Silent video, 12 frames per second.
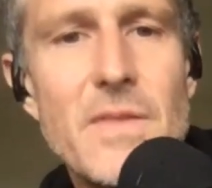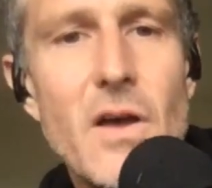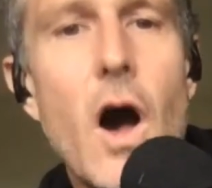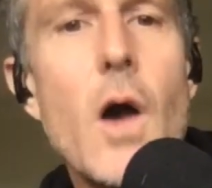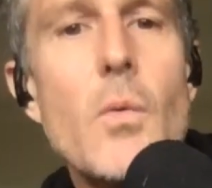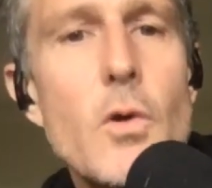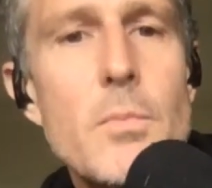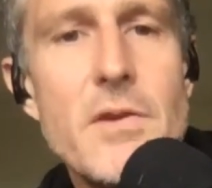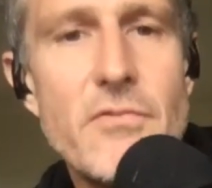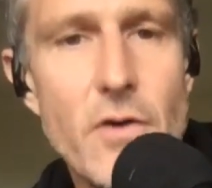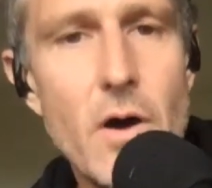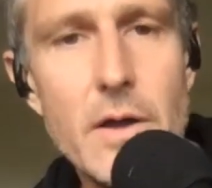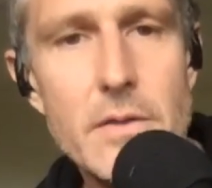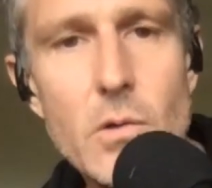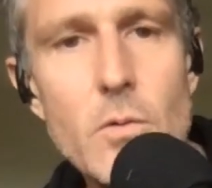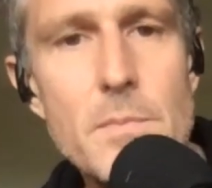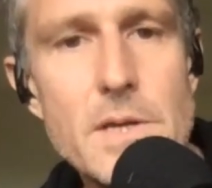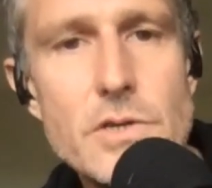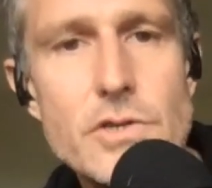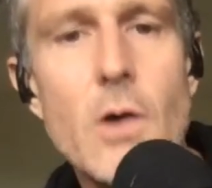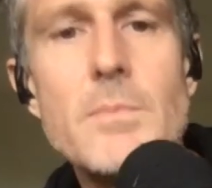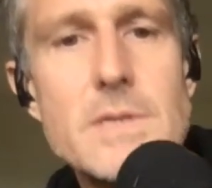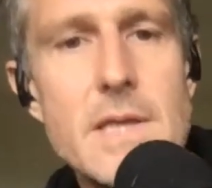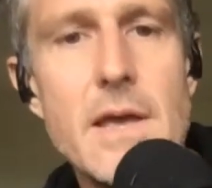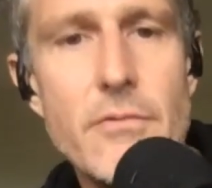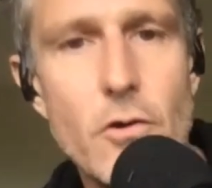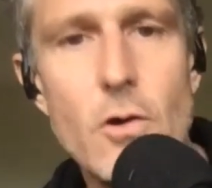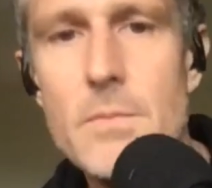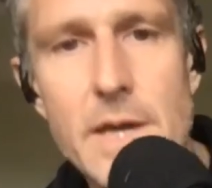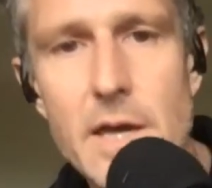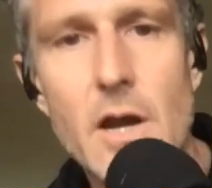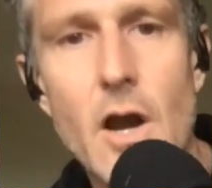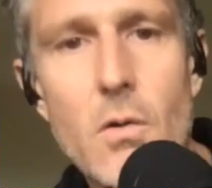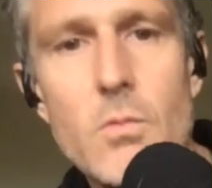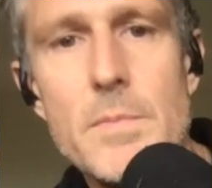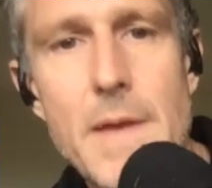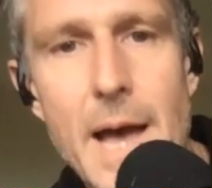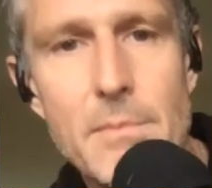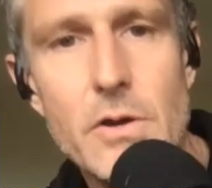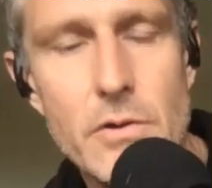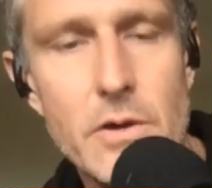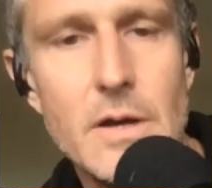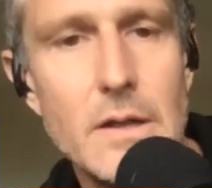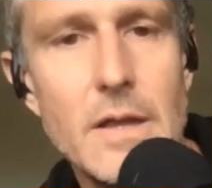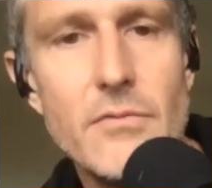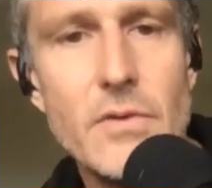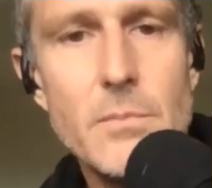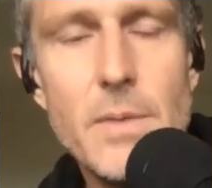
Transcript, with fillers: I will be fine. There will be yeah. jobs there for me, and I will be able to earn a living.